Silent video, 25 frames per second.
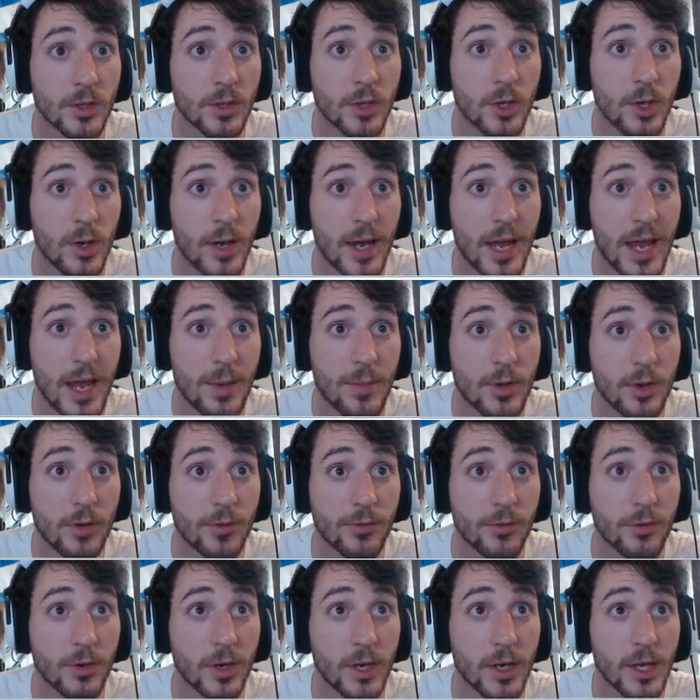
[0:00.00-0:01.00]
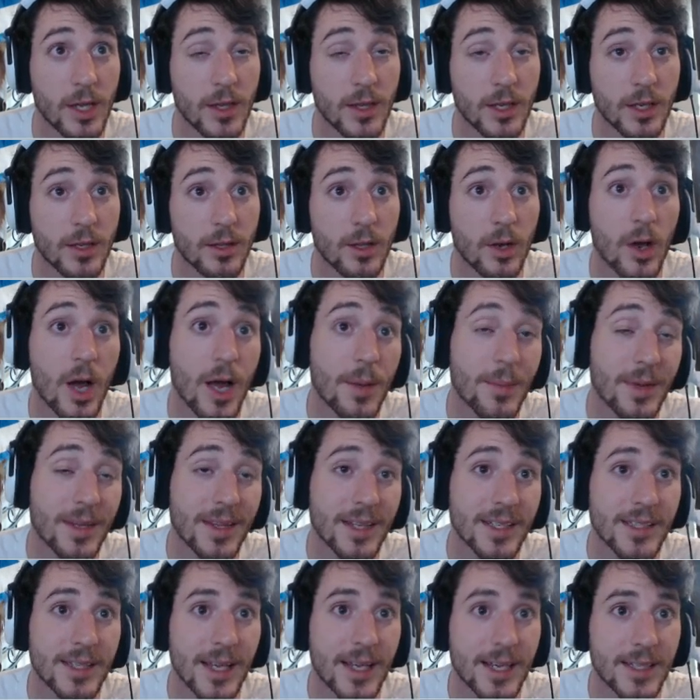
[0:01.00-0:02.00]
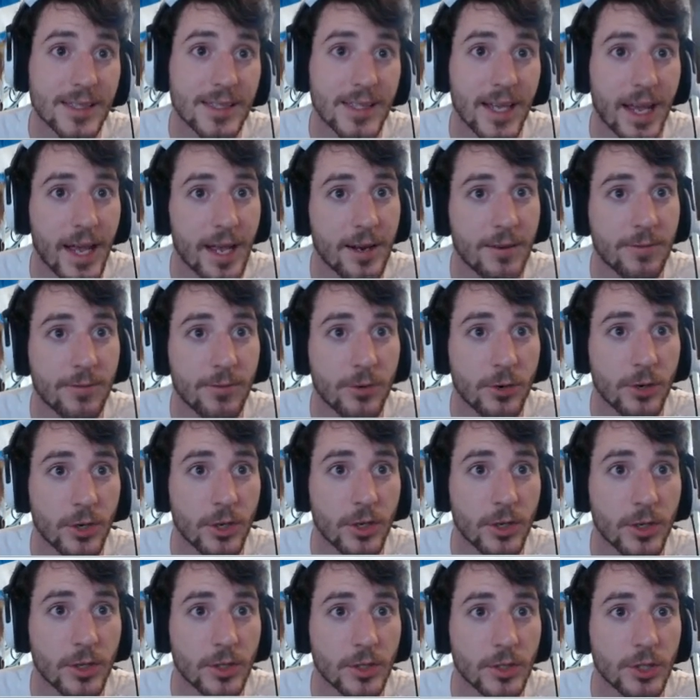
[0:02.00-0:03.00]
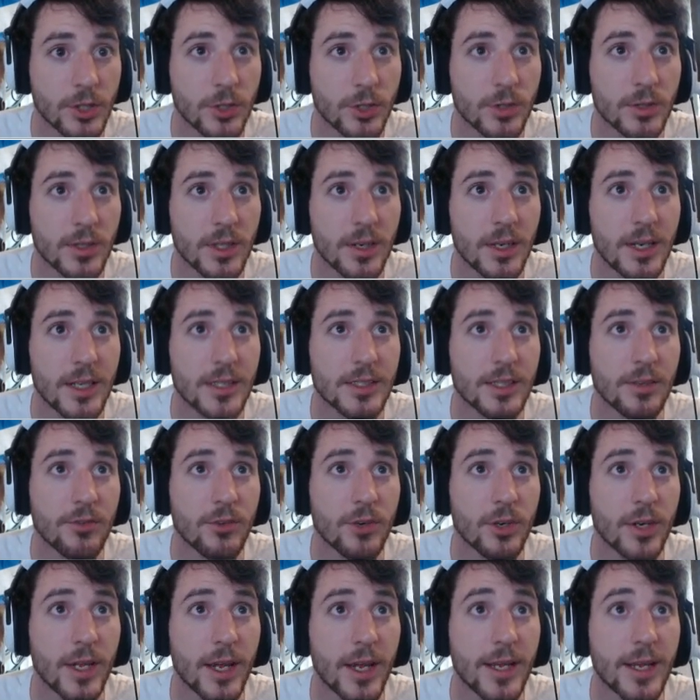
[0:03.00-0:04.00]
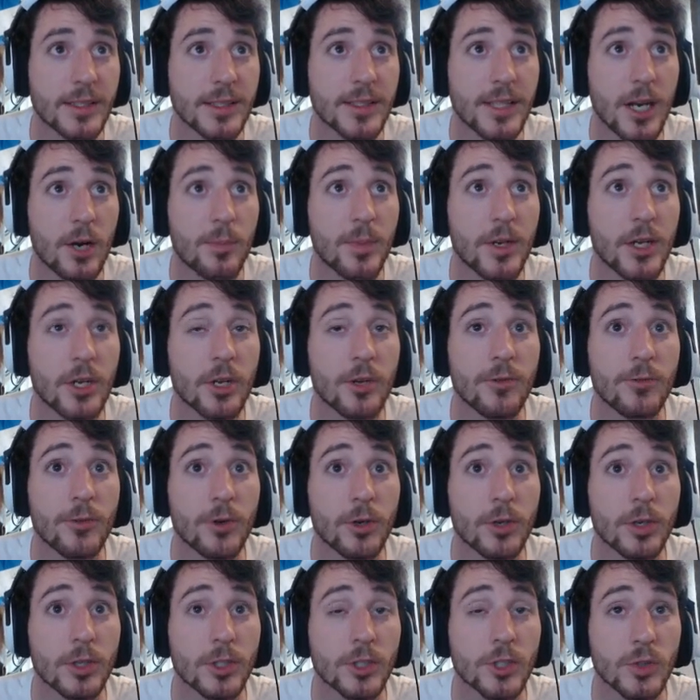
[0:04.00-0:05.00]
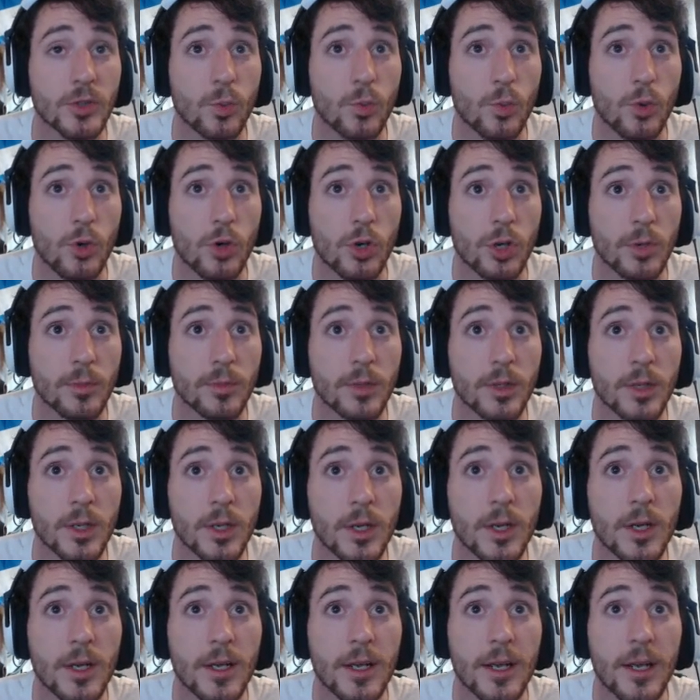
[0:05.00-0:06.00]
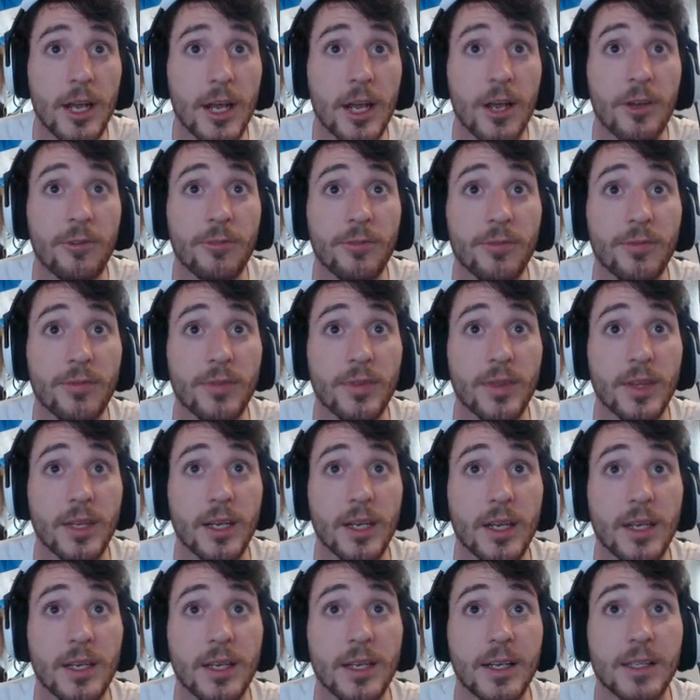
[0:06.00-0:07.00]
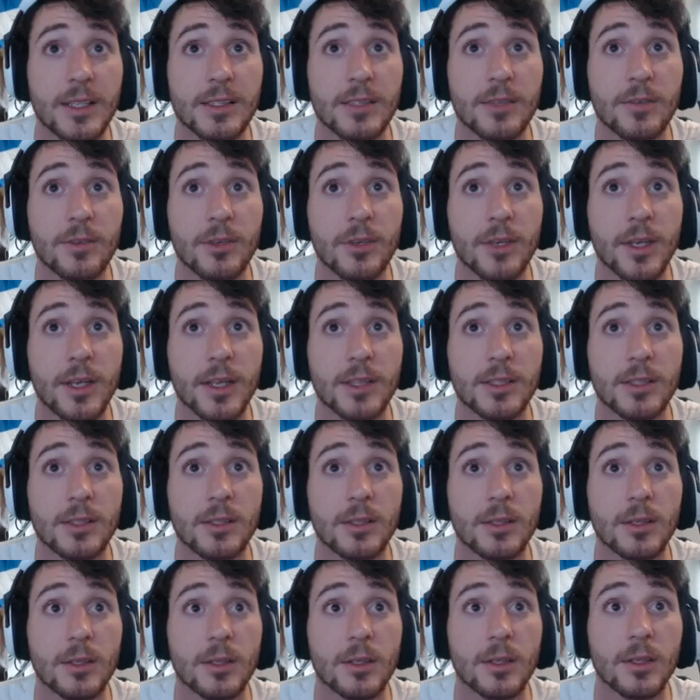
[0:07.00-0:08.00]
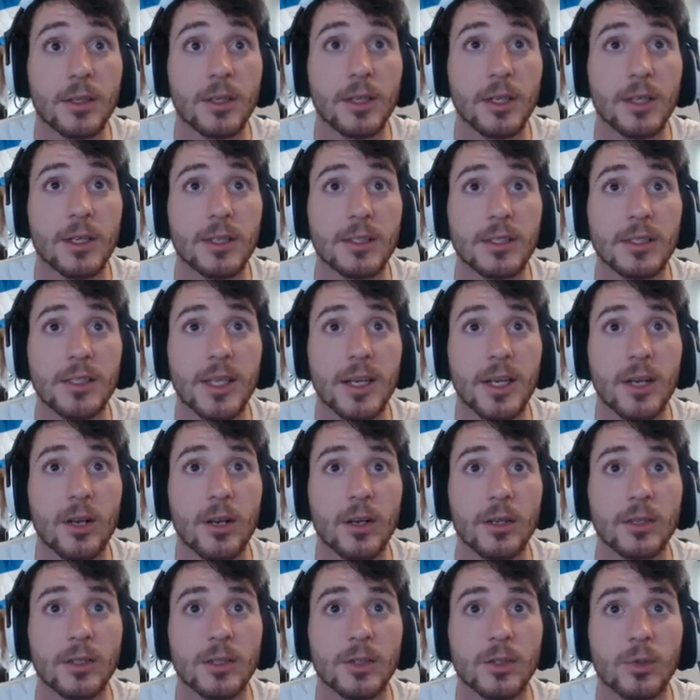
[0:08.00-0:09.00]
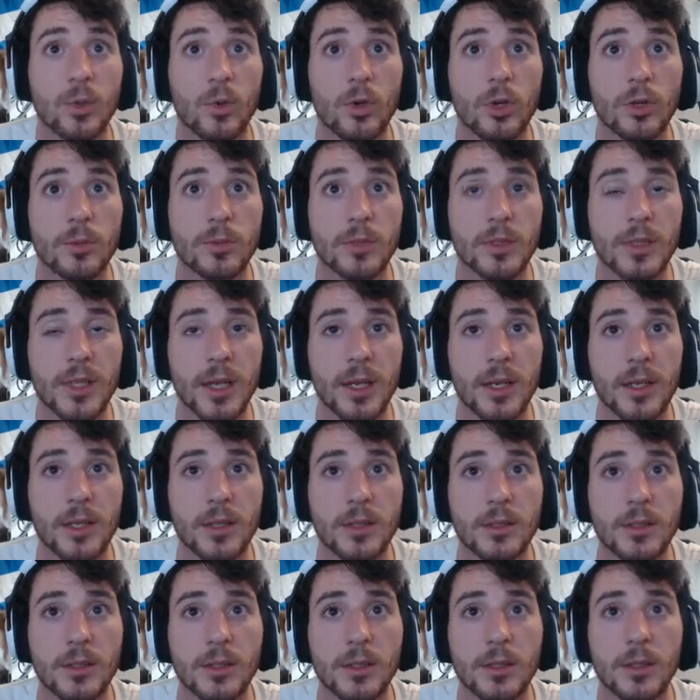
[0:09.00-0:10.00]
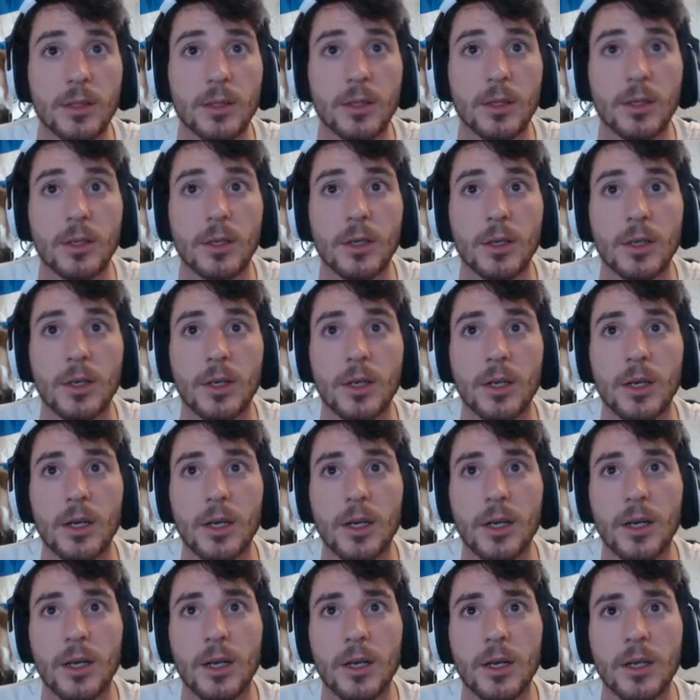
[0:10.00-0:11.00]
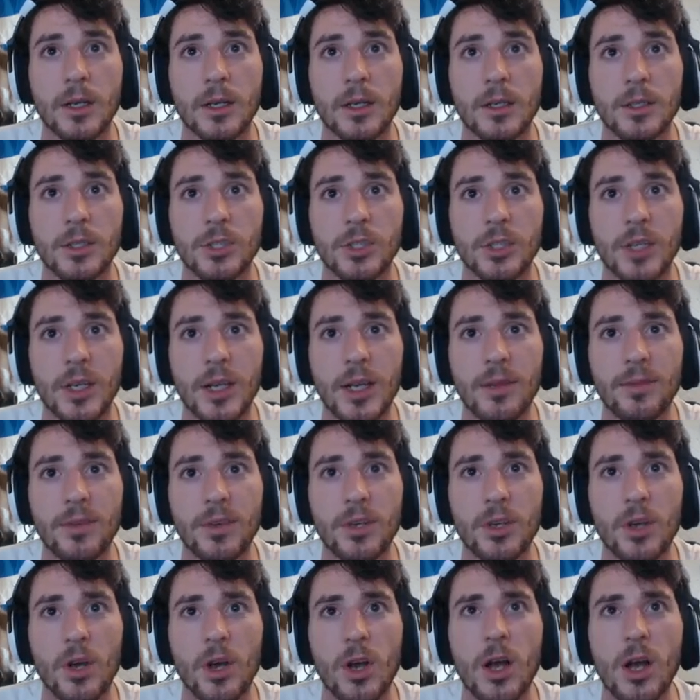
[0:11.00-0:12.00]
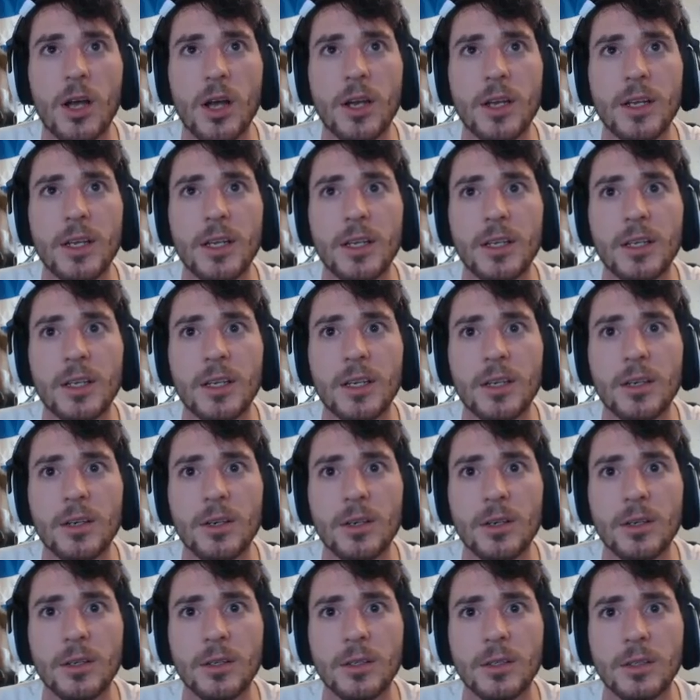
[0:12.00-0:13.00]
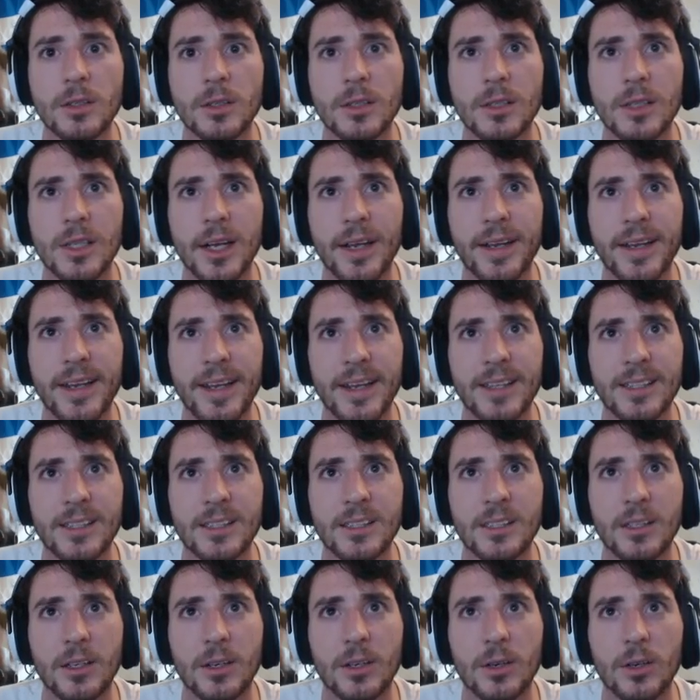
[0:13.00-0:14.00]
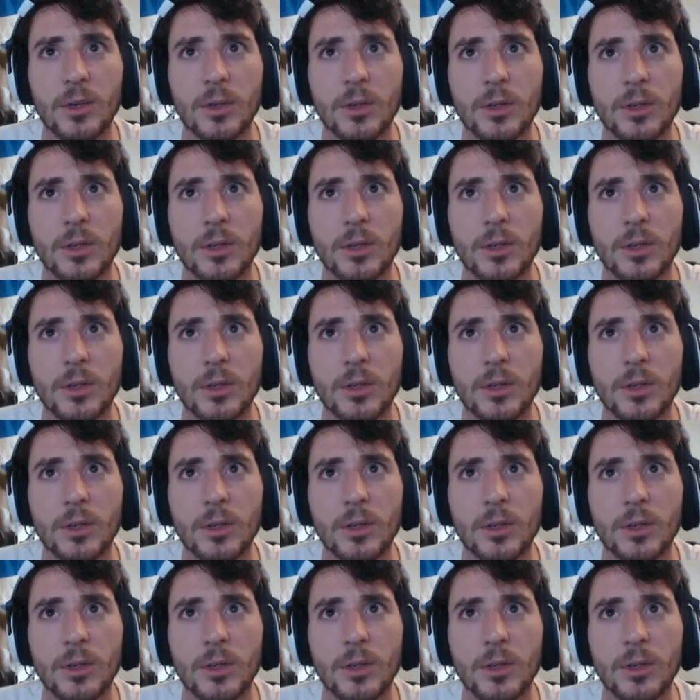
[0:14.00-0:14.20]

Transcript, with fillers: ammo for anything. Oh, I mean, this has 10 for shoots adhesive grenades. That'll be good for a swarm. If the adhesive grenades can stick on swarms, that is. Should I have gone in here? I guess so.